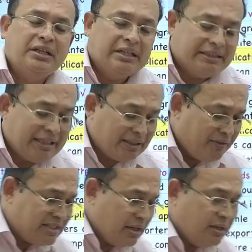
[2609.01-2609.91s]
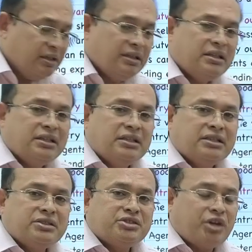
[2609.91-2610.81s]
Then the vessel
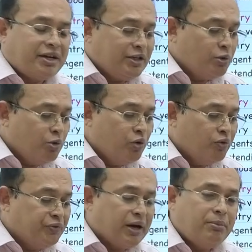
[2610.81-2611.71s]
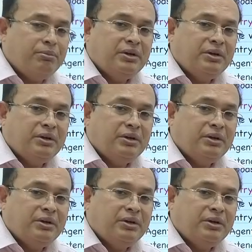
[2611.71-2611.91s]
started to move from